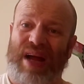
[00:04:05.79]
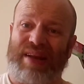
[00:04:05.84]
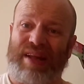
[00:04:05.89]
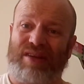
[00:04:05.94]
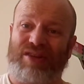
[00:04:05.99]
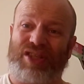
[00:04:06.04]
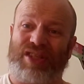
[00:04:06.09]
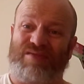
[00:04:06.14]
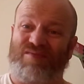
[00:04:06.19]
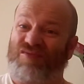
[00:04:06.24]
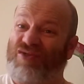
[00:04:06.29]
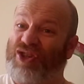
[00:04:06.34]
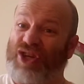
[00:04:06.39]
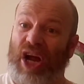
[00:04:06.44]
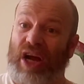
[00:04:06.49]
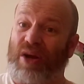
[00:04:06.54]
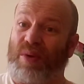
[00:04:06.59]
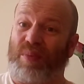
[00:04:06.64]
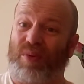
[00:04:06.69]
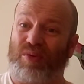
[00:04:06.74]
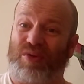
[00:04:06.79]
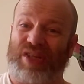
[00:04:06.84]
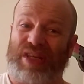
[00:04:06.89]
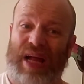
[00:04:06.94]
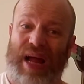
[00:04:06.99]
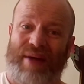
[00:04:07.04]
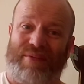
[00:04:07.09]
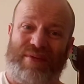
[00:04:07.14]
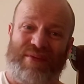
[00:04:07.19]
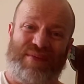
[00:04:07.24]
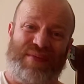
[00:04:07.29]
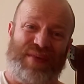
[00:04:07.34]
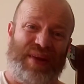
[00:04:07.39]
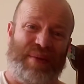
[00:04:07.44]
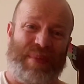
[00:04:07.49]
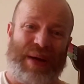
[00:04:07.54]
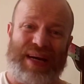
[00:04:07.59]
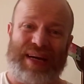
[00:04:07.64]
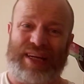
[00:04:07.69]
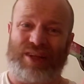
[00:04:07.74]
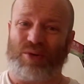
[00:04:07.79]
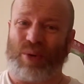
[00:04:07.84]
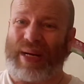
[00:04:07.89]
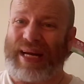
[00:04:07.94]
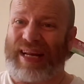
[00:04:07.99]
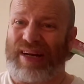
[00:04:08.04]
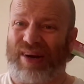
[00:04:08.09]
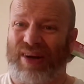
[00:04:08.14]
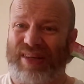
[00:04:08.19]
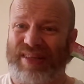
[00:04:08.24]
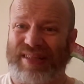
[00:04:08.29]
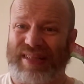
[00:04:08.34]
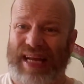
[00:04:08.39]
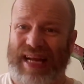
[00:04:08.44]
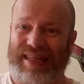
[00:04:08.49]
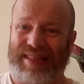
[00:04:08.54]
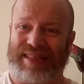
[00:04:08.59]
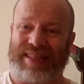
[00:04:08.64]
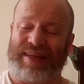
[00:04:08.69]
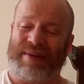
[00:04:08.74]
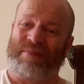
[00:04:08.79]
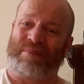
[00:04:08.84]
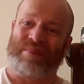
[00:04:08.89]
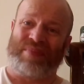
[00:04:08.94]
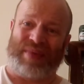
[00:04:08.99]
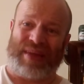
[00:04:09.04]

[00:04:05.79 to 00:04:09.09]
know, it's chuggable, the money, 29 cents.